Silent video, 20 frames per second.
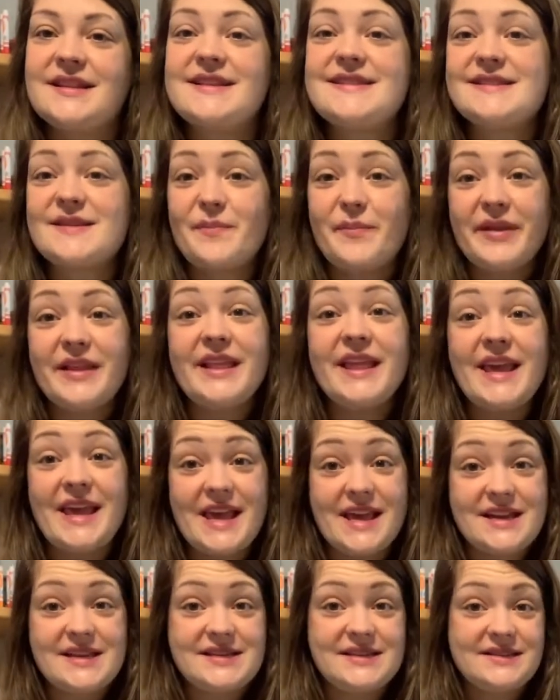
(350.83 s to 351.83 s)
It's a
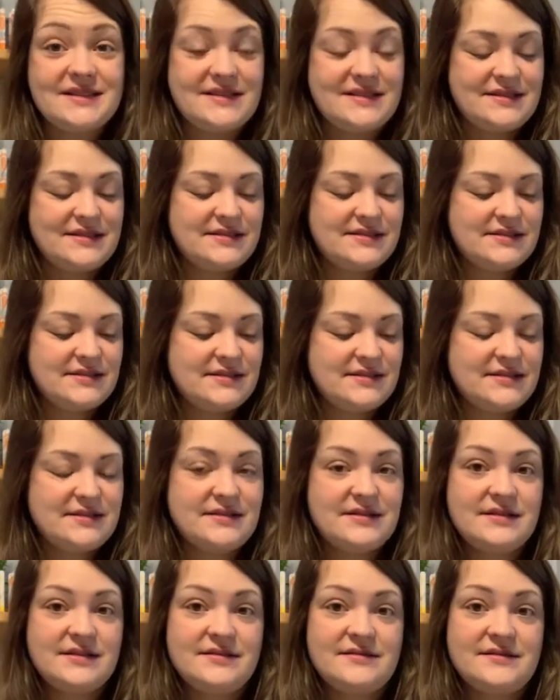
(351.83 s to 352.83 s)
plant.
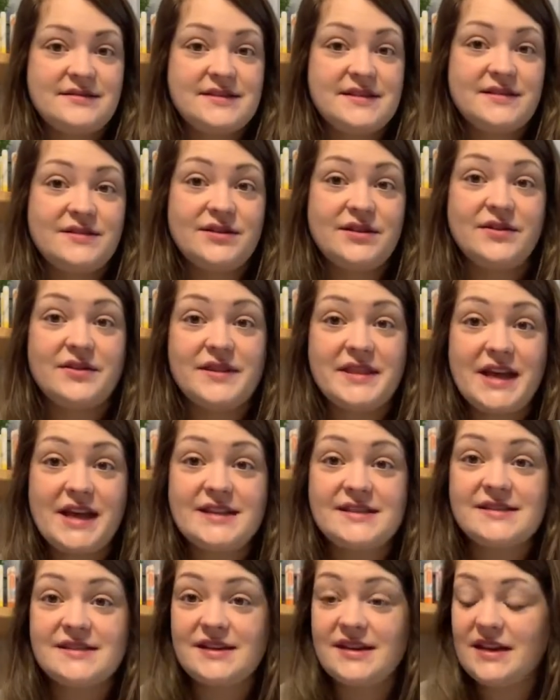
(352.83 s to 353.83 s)
So we'll go on
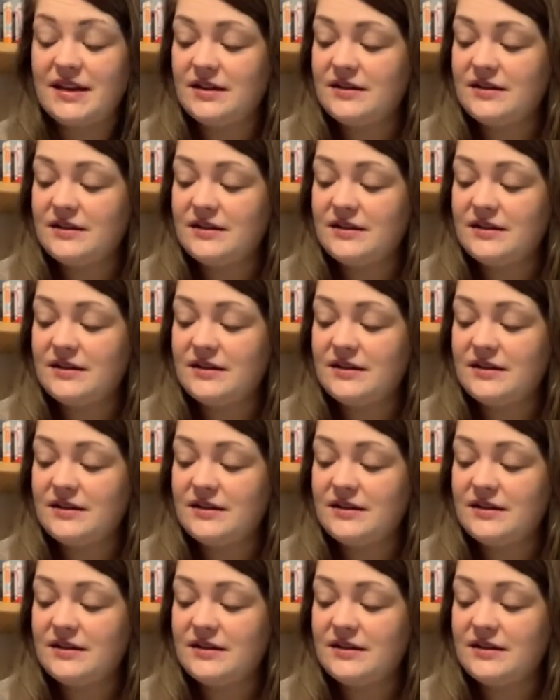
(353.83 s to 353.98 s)
that side.